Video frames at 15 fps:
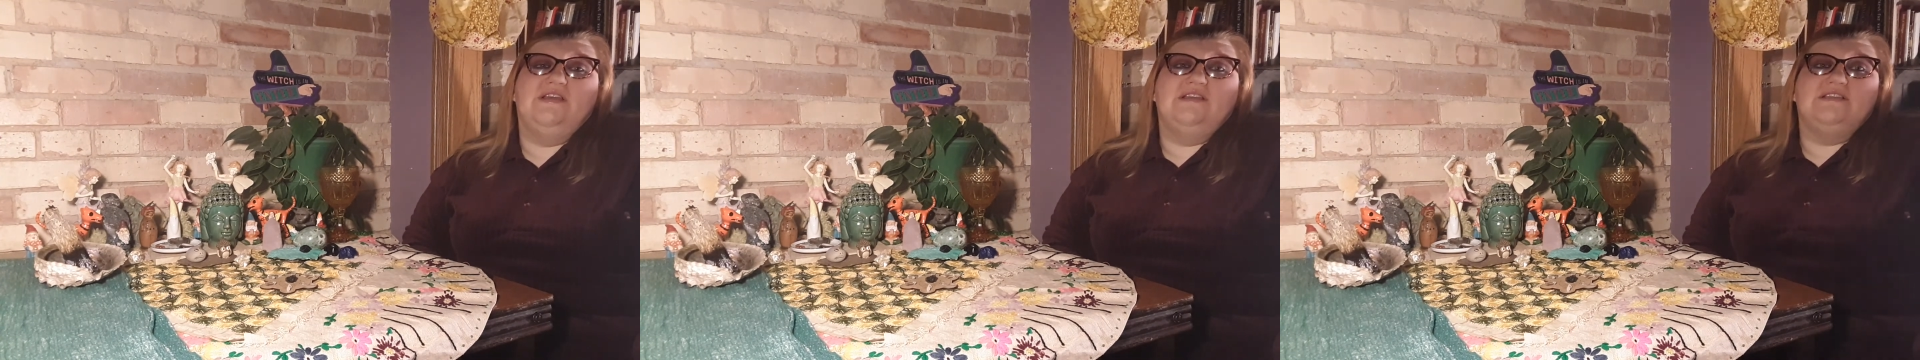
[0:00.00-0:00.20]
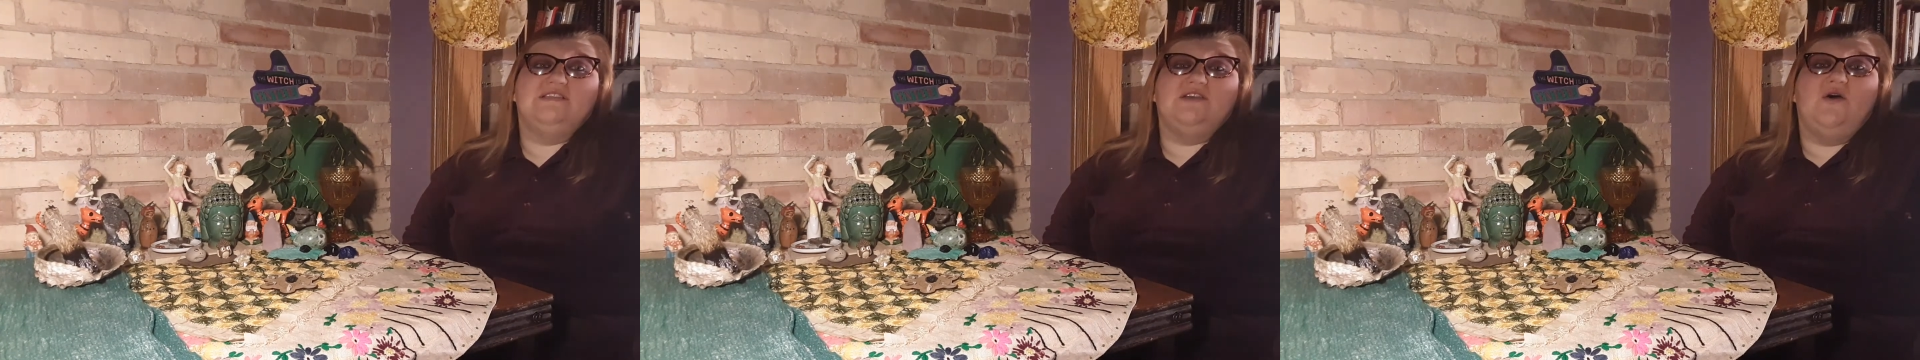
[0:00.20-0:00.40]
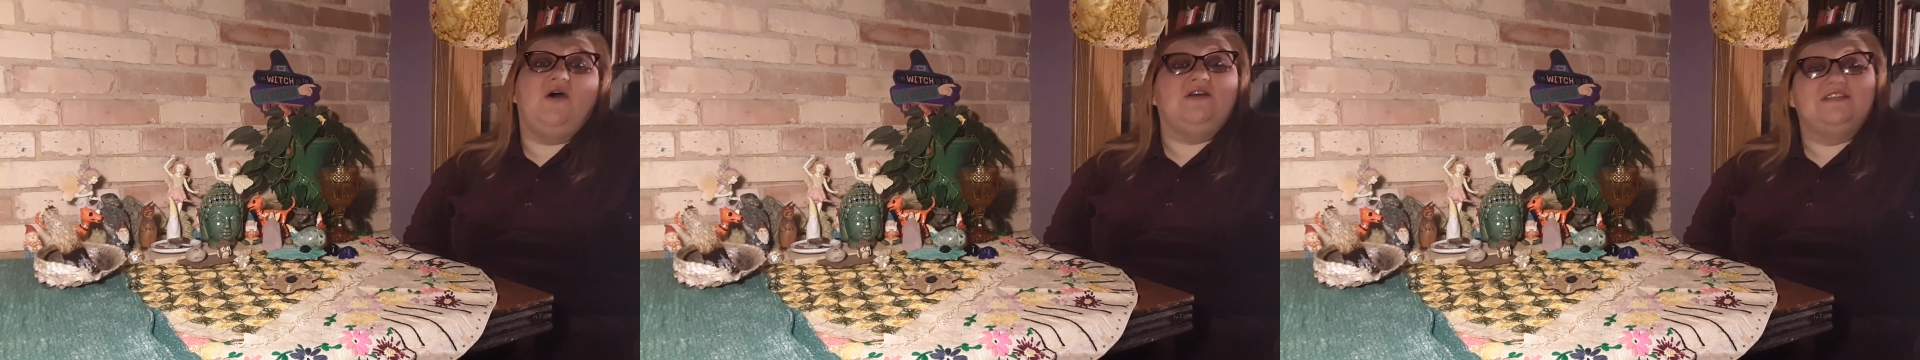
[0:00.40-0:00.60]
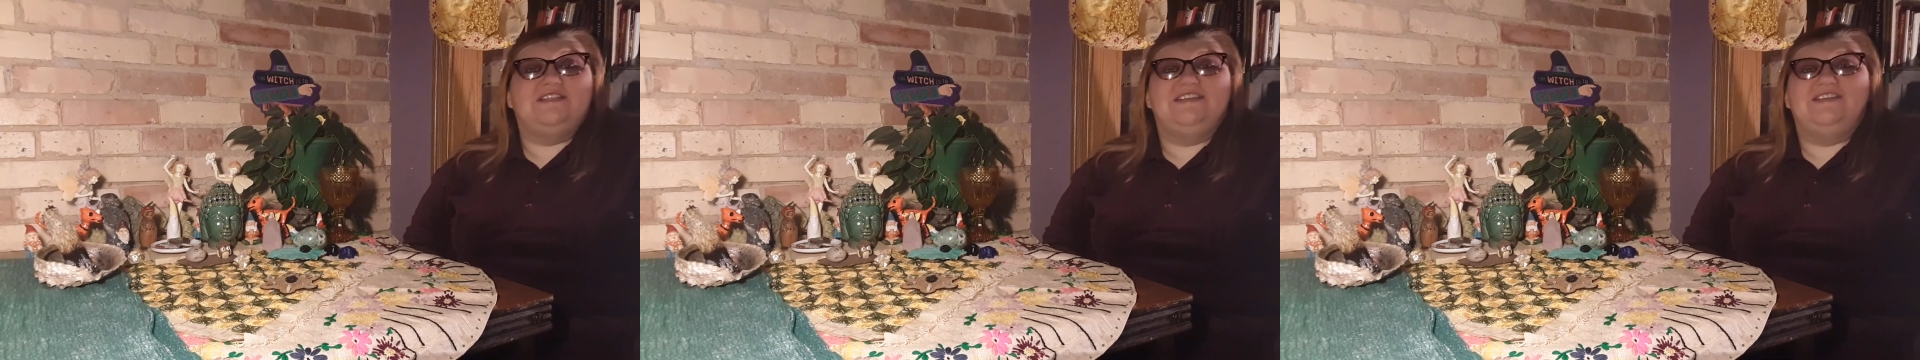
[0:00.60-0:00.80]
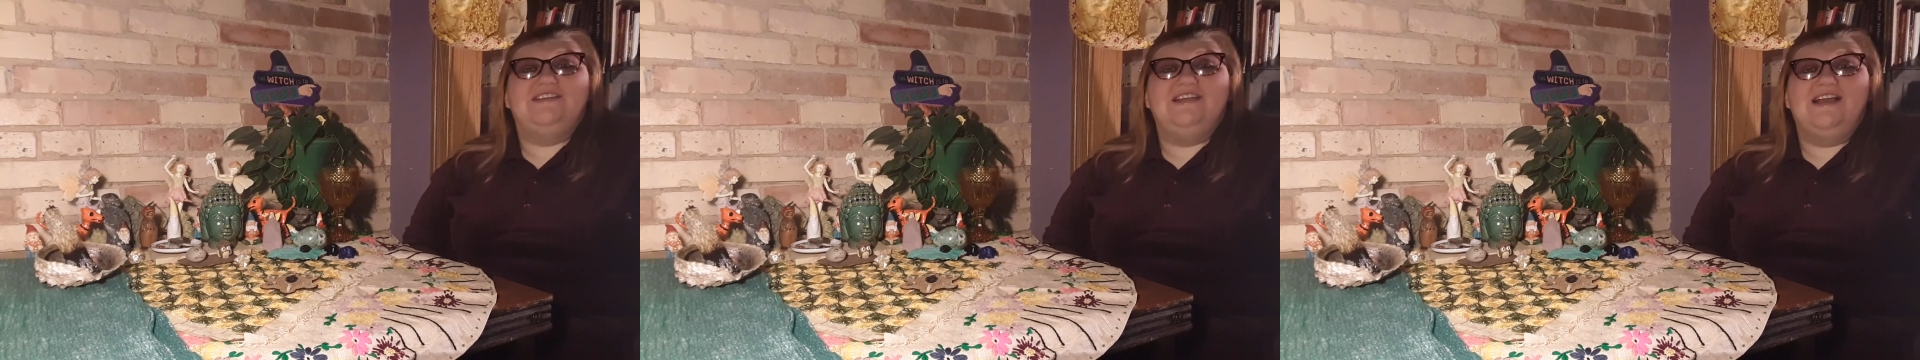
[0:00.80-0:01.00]
So I'll
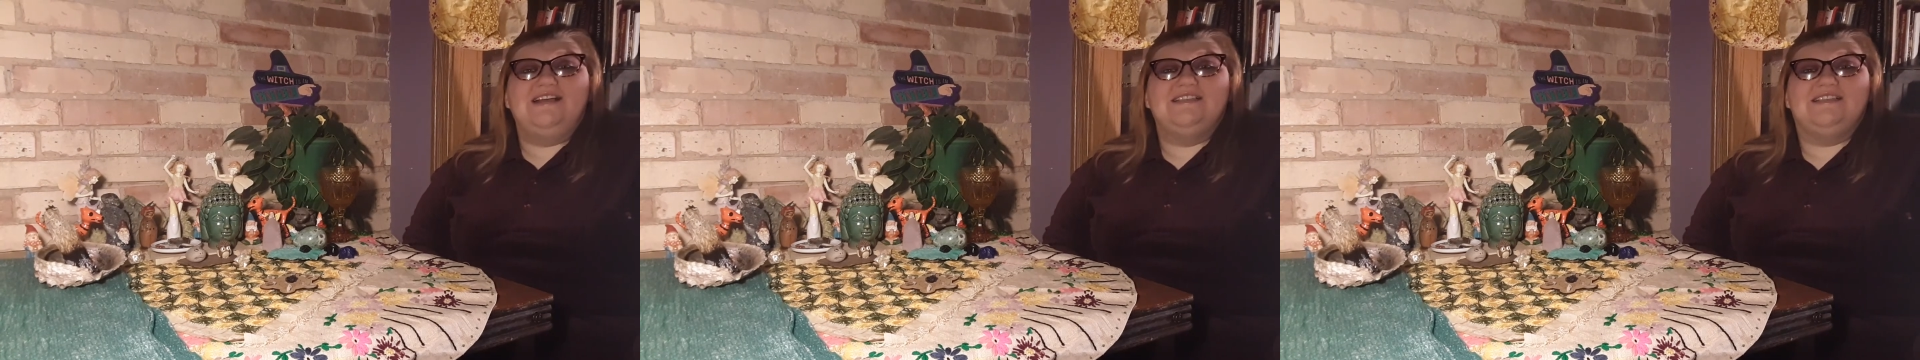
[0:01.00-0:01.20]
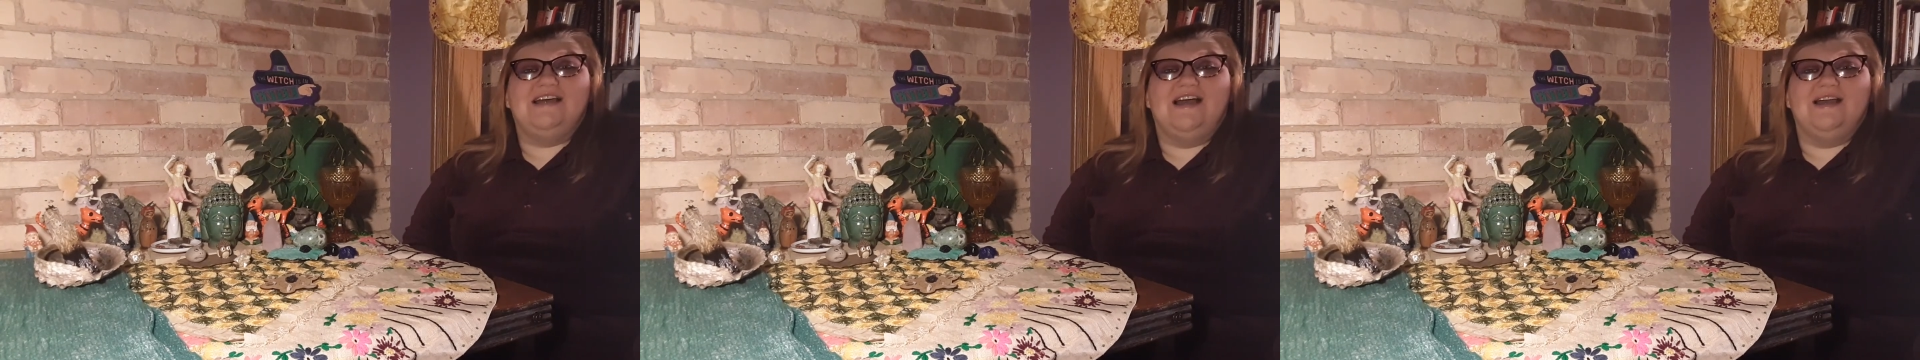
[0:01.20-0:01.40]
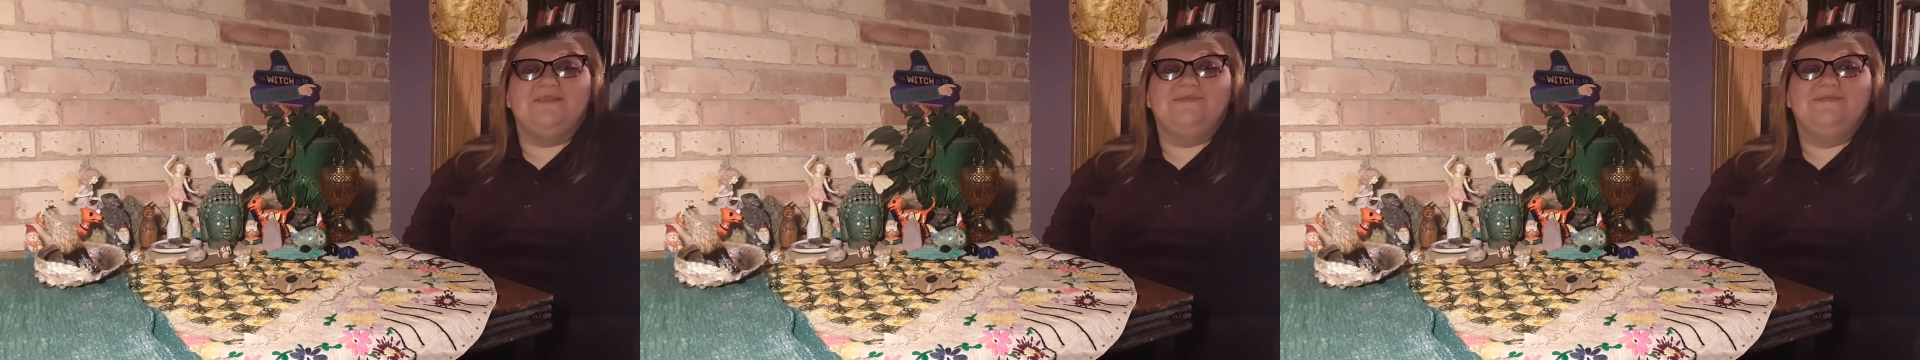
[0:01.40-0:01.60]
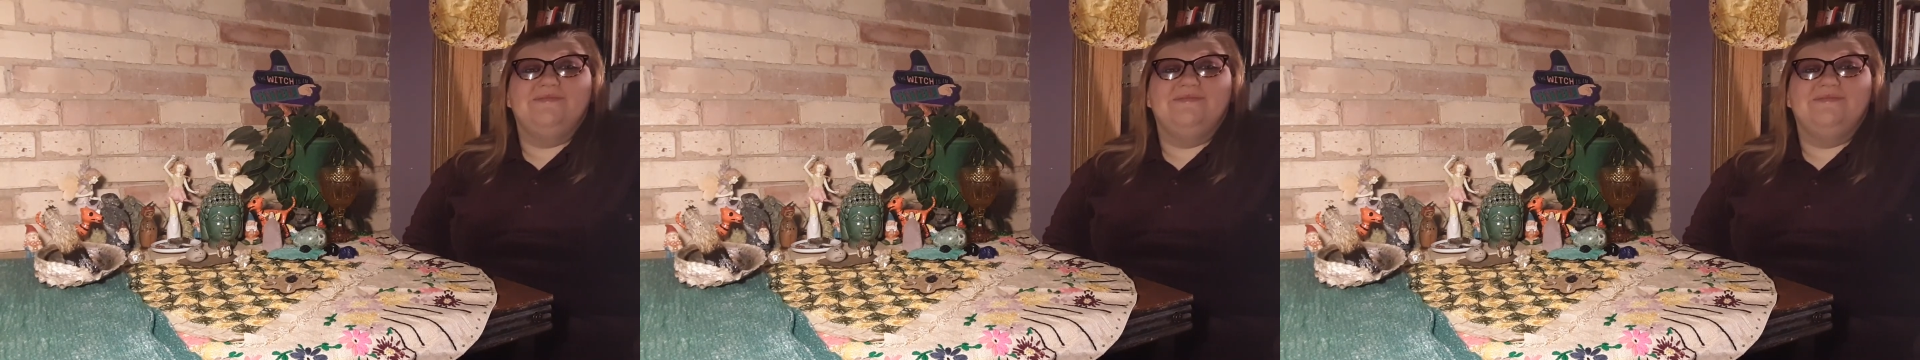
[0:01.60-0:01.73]
see you next time.